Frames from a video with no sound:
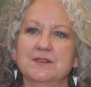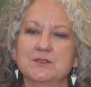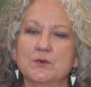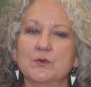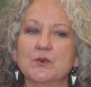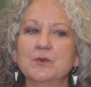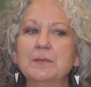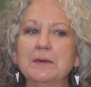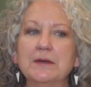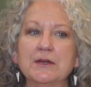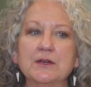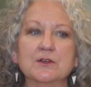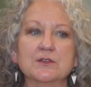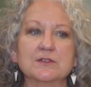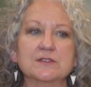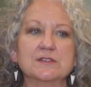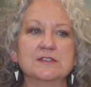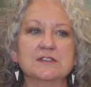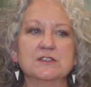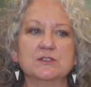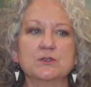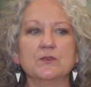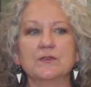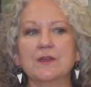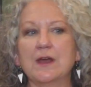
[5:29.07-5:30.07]
So we've been here
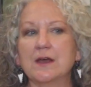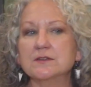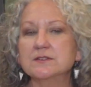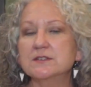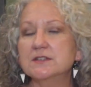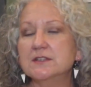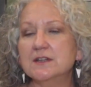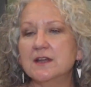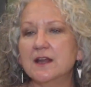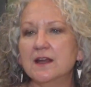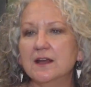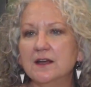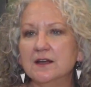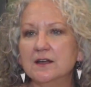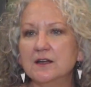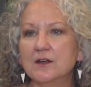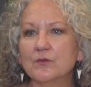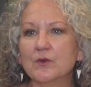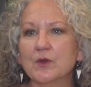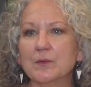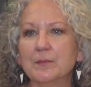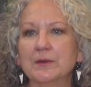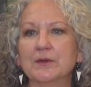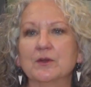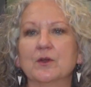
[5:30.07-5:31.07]
since 2008,
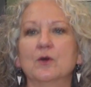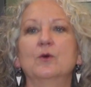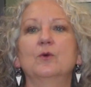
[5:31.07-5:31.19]
and we've been